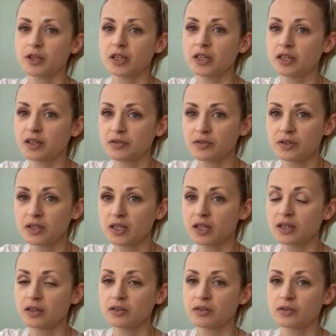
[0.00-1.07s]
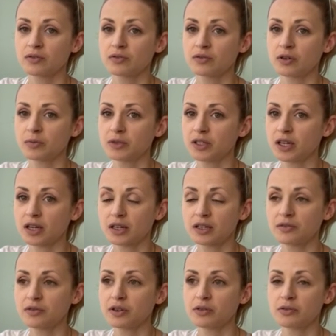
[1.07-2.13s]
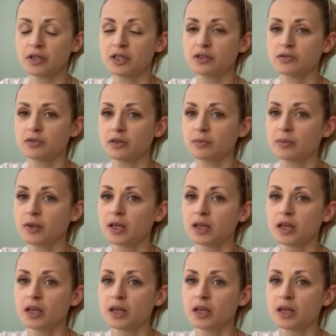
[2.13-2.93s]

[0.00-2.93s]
enough zinc from dark leafy greens, from